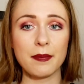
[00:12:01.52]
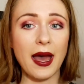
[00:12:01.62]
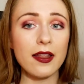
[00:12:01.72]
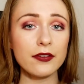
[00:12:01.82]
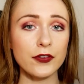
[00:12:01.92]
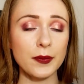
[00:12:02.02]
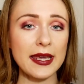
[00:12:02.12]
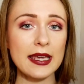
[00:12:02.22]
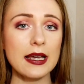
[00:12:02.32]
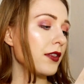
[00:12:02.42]
palette for
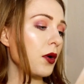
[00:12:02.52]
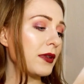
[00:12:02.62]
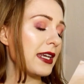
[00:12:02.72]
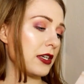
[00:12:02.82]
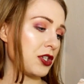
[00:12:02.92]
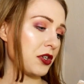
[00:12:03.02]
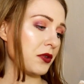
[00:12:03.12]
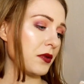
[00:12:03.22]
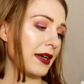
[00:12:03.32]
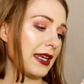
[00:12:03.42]
me. The only
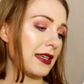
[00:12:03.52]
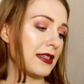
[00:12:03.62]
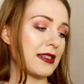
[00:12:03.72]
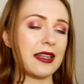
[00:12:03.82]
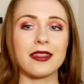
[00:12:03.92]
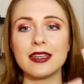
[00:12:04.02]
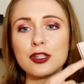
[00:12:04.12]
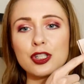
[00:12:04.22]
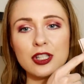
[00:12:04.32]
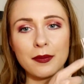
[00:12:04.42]
issue is these
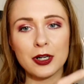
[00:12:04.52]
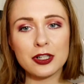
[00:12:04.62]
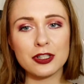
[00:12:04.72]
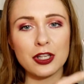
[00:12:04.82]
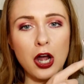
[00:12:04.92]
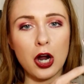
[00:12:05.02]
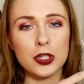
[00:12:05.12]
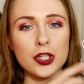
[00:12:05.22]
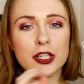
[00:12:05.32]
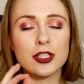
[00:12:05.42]
shimmers are
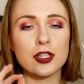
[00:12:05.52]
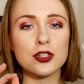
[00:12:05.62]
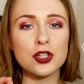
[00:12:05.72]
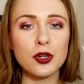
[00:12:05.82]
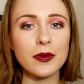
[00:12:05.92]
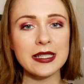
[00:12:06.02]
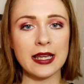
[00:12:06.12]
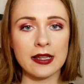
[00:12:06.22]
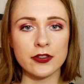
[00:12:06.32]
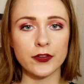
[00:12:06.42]
just too
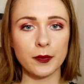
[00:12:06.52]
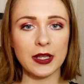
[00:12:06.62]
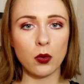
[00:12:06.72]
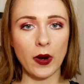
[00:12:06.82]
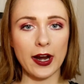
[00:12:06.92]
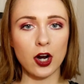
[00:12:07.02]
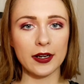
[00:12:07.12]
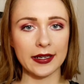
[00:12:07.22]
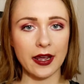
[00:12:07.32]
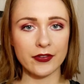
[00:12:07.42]
intense for me to wear
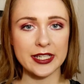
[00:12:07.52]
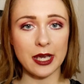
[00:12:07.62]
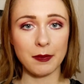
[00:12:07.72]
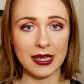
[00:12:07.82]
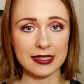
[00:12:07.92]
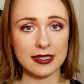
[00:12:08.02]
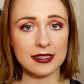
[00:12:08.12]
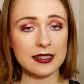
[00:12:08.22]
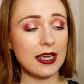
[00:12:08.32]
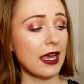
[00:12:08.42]
on an everyday
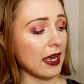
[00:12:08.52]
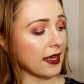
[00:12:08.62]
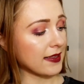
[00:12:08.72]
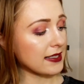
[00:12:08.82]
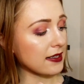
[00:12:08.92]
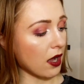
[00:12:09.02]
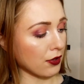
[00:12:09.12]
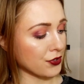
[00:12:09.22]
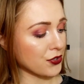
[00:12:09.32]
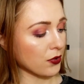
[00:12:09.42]
basis, and this
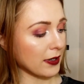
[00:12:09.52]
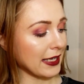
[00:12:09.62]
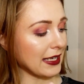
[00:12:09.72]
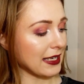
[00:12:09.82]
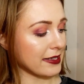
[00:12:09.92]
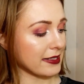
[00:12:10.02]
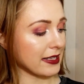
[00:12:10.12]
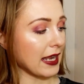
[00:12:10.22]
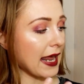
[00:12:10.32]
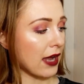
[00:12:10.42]
color story is
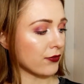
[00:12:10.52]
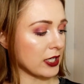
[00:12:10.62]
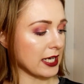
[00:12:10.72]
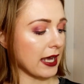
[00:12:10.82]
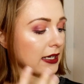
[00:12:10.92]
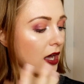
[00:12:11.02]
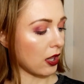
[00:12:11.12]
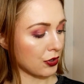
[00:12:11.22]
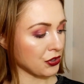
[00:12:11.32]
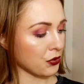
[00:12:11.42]
an everyday
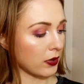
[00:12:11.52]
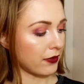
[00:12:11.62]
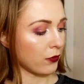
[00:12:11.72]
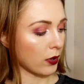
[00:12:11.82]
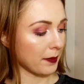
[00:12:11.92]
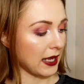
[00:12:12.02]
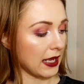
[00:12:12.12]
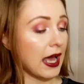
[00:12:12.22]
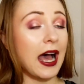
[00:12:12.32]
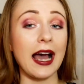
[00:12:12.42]
color story for
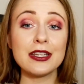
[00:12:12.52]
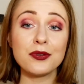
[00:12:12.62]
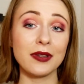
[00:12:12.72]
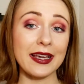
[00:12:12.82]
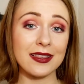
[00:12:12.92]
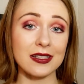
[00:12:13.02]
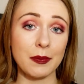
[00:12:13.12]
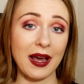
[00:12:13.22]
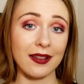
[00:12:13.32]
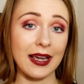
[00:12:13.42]
me. I do like this
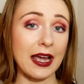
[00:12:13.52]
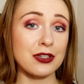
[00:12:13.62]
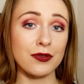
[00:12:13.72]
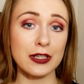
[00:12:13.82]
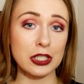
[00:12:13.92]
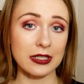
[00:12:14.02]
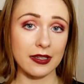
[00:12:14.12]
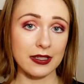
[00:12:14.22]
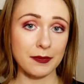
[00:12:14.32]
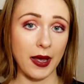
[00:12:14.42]
palette. I do reach into
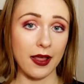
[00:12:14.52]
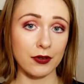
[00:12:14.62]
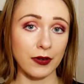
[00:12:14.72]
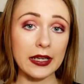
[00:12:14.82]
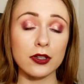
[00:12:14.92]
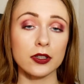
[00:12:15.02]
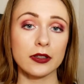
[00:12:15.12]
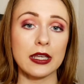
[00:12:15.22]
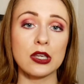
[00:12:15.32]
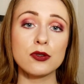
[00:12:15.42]
this palette
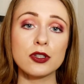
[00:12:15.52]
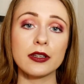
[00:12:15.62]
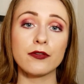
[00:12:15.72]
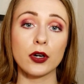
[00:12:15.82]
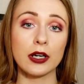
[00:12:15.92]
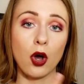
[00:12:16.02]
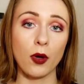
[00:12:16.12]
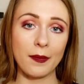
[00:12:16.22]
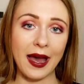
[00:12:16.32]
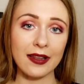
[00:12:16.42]
regularly, usually for an all
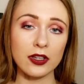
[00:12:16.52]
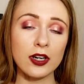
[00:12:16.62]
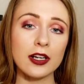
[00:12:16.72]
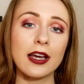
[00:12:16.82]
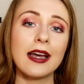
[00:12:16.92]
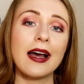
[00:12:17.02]
matte look.